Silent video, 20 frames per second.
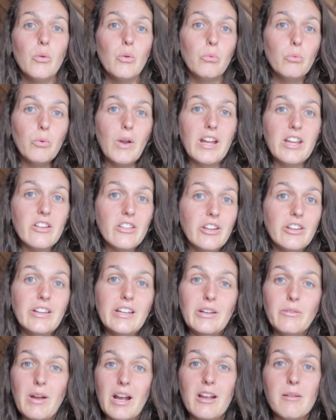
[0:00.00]

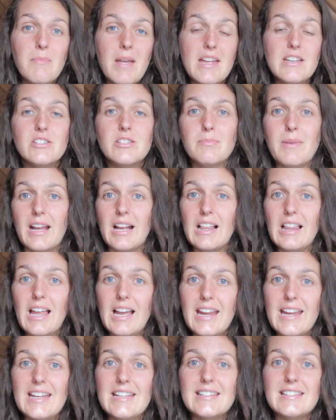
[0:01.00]
regularly recommend to my
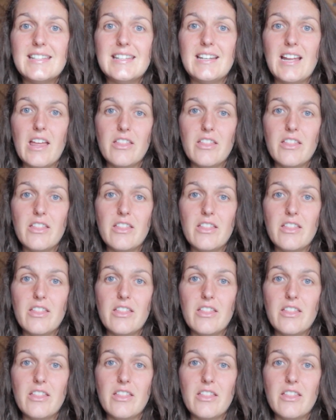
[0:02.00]
clients and